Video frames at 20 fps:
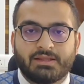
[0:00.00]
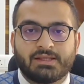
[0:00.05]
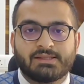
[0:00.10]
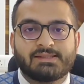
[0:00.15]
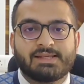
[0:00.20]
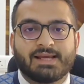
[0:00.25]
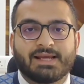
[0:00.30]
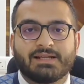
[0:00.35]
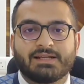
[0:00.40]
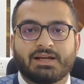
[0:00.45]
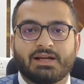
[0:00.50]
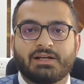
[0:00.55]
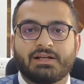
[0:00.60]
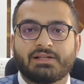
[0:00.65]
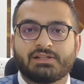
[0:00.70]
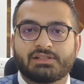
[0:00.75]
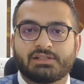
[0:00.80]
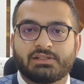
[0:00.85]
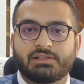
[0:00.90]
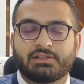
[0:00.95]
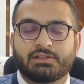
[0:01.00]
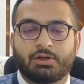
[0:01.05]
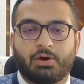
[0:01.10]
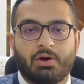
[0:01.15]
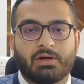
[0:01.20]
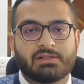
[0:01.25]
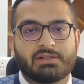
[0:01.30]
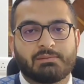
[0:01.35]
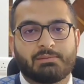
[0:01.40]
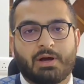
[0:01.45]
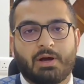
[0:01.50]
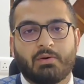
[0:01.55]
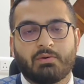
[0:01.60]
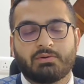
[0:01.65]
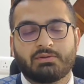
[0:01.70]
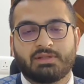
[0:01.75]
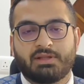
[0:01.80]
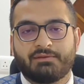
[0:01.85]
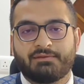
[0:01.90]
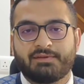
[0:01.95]
The second condition talks
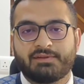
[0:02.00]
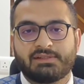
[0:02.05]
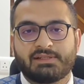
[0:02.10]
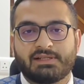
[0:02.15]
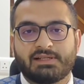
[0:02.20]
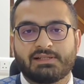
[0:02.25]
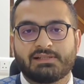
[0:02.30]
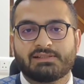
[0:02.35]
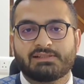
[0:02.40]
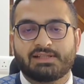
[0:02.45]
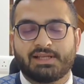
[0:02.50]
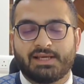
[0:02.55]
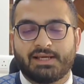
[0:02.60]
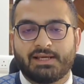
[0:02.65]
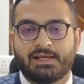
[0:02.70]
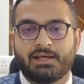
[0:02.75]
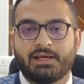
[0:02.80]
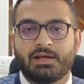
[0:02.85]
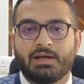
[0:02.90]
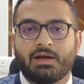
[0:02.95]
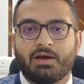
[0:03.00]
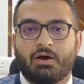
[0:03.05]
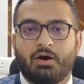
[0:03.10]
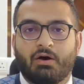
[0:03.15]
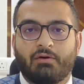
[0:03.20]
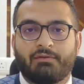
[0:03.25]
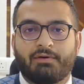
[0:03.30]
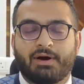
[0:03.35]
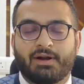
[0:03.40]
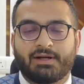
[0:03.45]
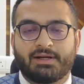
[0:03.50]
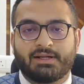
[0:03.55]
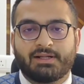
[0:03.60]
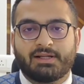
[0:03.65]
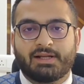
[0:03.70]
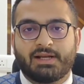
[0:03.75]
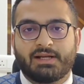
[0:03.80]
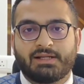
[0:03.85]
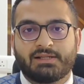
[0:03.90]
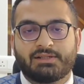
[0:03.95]
about the physical stay of
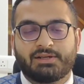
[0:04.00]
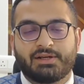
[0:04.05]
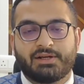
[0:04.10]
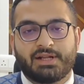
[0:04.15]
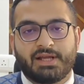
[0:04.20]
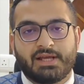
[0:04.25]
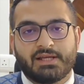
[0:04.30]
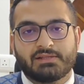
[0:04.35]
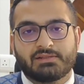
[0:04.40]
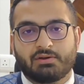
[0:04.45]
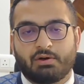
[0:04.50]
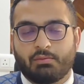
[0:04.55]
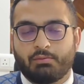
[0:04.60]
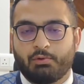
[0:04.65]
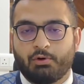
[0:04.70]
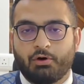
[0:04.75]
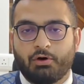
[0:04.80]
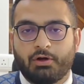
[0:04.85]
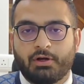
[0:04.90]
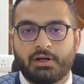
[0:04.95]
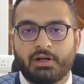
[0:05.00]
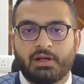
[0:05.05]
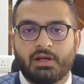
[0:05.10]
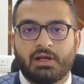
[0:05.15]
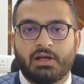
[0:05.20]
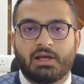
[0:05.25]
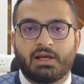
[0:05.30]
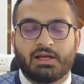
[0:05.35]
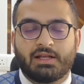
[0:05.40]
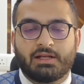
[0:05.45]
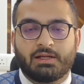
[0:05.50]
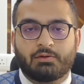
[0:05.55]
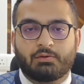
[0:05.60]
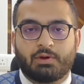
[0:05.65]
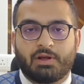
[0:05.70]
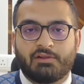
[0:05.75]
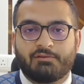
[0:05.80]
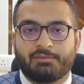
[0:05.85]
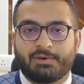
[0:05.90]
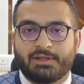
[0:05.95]
183 days or more in a
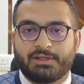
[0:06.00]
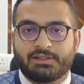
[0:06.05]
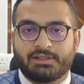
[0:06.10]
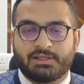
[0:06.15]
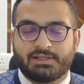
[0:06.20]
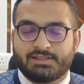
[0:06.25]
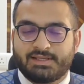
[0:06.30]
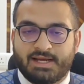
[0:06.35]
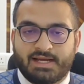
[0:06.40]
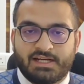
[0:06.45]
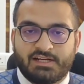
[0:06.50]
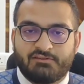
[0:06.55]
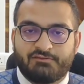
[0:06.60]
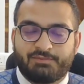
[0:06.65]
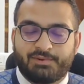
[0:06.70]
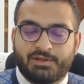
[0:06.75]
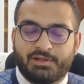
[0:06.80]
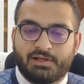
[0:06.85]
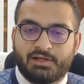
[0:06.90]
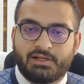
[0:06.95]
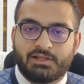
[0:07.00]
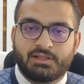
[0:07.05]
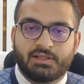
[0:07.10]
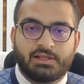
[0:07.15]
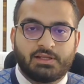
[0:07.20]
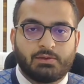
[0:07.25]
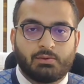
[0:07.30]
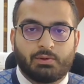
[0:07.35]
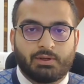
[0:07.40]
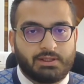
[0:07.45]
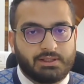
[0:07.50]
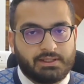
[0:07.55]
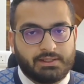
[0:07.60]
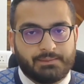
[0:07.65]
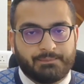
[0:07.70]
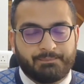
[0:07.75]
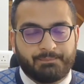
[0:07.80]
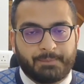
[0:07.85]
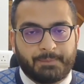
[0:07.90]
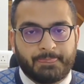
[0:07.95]
12-month consecutive period in the UAE.
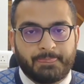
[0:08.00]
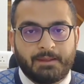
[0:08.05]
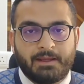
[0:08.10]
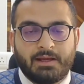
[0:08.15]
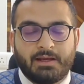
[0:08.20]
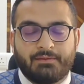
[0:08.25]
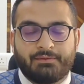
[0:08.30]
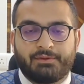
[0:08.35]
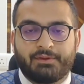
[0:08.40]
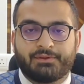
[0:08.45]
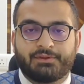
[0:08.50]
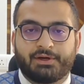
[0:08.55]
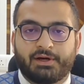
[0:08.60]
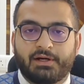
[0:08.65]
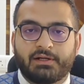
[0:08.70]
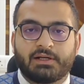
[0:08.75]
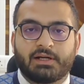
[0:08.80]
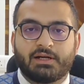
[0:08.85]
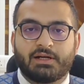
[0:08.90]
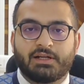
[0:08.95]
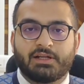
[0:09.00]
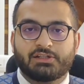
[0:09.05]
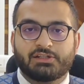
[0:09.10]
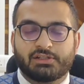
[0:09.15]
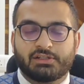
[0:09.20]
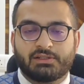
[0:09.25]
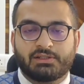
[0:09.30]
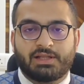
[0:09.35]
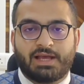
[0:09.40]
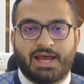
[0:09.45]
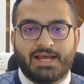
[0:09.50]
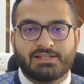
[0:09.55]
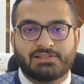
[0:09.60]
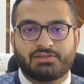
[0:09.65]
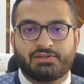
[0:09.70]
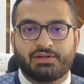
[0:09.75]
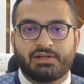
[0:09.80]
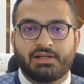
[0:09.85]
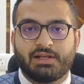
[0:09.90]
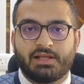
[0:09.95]
The third condition
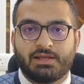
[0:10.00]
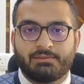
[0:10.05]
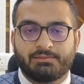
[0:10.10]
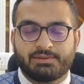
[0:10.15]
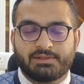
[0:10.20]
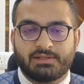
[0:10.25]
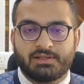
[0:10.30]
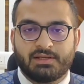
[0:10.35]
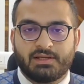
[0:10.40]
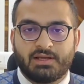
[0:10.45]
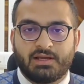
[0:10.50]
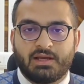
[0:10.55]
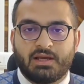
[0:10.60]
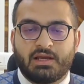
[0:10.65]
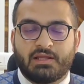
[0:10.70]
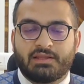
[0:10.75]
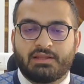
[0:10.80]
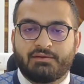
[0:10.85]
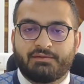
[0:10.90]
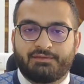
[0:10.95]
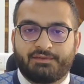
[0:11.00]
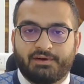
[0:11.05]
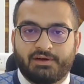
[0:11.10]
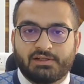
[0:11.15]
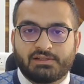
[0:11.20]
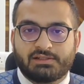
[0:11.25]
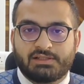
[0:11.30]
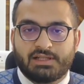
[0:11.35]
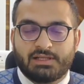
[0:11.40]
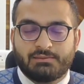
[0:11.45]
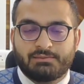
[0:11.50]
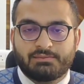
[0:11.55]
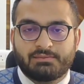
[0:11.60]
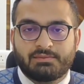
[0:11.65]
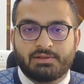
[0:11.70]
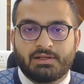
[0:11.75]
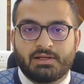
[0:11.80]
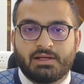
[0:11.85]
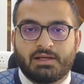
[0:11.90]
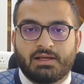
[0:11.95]
has three limbs. The first
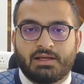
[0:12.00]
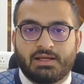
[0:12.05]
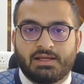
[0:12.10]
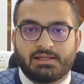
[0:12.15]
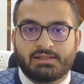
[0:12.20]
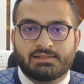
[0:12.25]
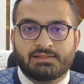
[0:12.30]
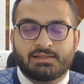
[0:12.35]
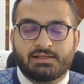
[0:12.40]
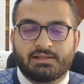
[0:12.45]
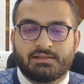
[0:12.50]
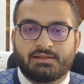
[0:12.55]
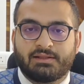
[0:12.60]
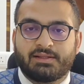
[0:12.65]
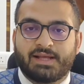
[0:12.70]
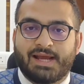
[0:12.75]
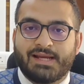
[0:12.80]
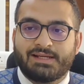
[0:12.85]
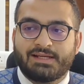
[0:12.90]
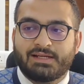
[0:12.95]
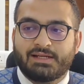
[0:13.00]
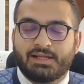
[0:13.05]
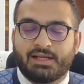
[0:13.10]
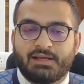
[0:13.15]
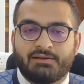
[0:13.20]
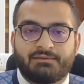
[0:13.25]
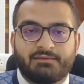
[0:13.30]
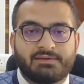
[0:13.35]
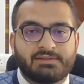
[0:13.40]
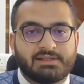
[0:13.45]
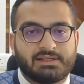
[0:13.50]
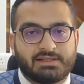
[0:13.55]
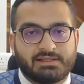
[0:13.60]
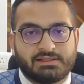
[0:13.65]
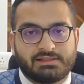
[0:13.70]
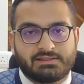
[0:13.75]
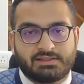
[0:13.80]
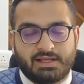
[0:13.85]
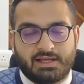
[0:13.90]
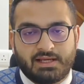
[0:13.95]
limb is the 90-day
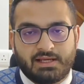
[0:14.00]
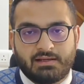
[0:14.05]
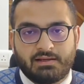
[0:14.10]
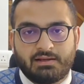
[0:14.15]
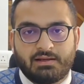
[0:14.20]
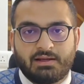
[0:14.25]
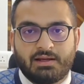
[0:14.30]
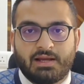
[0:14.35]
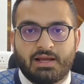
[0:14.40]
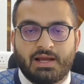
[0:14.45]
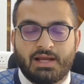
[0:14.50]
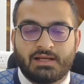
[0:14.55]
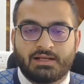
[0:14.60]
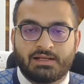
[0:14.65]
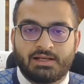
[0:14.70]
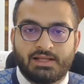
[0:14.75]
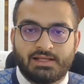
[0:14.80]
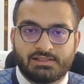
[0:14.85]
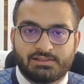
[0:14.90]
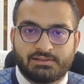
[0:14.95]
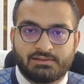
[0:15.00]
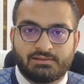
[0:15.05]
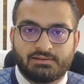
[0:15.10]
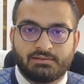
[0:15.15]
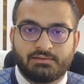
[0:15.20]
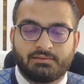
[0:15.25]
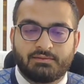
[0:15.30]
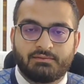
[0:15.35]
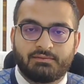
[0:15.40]
physical stay, at least